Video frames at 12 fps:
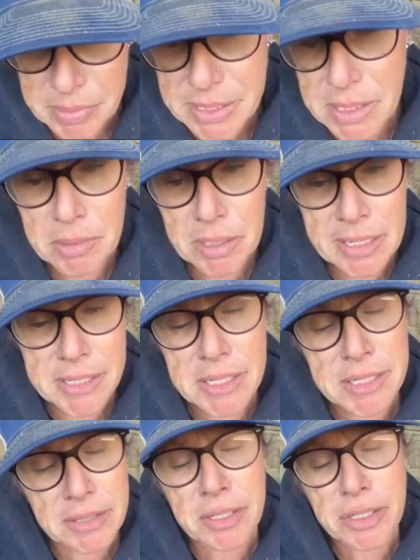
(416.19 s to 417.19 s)
In some
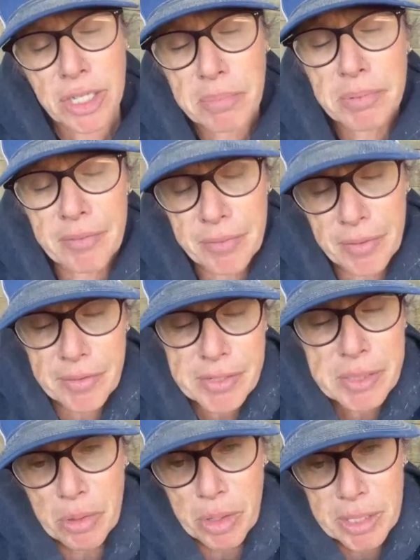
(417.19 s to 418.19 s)
places at the top level of the
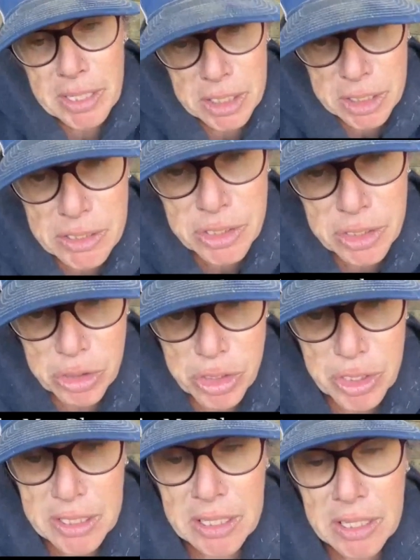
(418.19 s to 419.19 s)
sport, it is
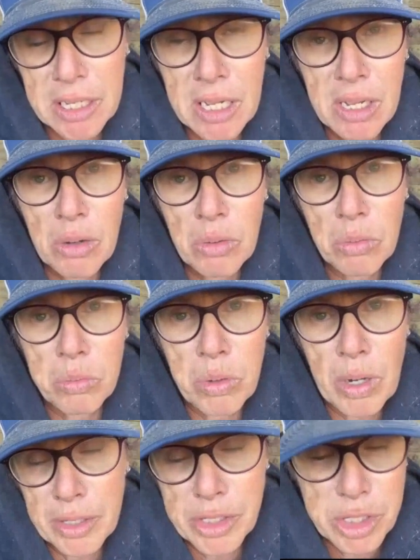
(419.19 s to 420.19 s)
usually
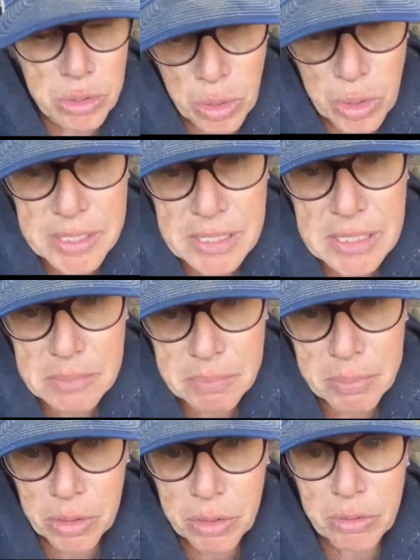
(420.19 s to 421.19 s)
1 or 2 horses
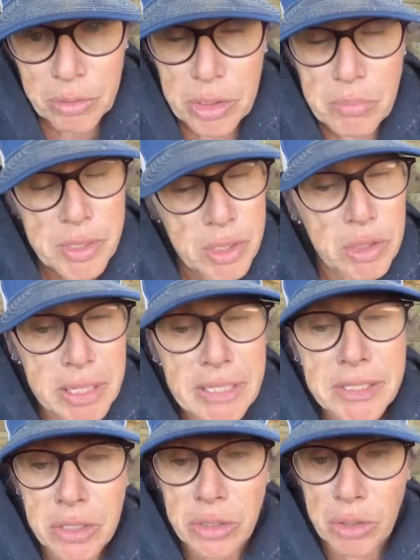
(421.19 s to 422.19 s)
per groom, so you get
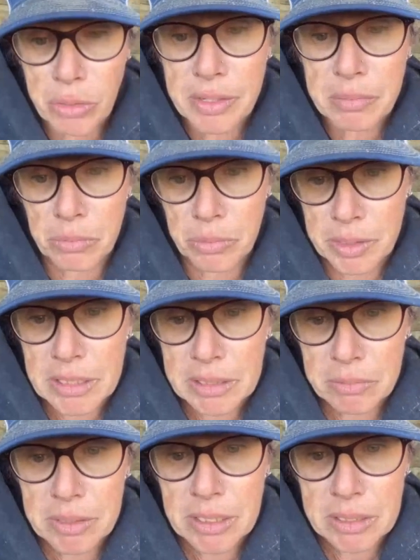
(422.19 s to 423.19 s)
to know them
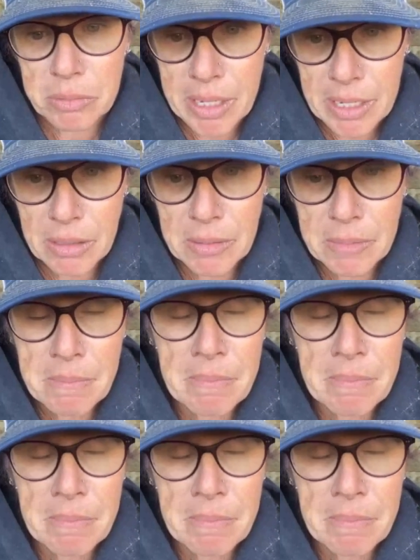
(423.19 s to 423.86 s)
really, really well.